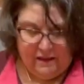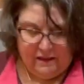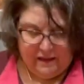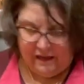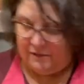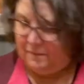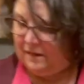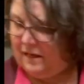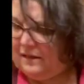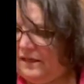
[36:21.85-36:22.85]
last but
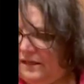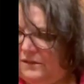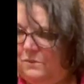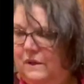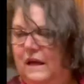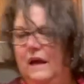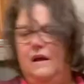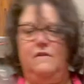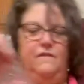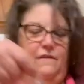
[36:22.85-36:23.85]
not least, we
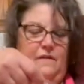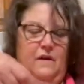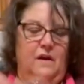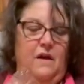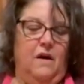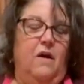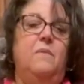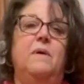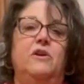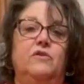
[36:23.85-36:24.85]
have our
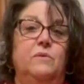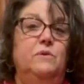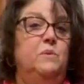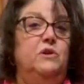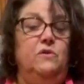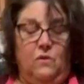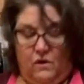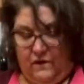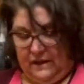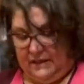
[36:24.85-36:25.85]
mushrooms, which are
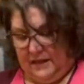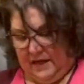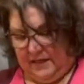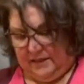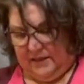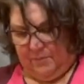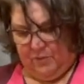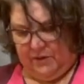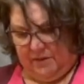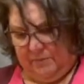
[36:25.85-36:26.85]
already sliced. I
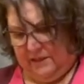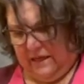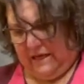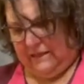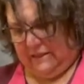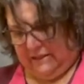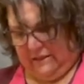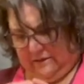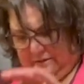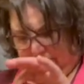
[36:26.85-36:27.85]
bought them sliced.
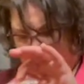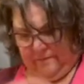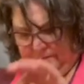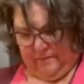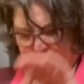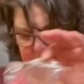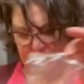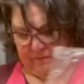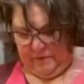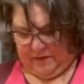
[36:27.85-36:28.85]

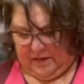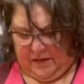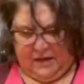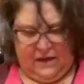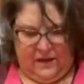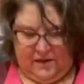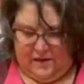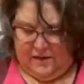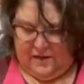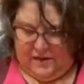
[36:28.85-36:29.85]
Okay.
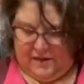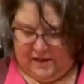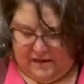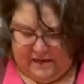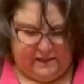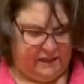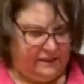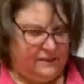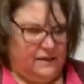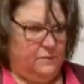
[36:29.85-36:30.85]
And as I
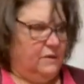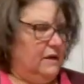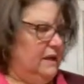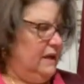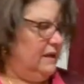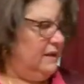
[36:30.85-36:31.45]
said, we're going to get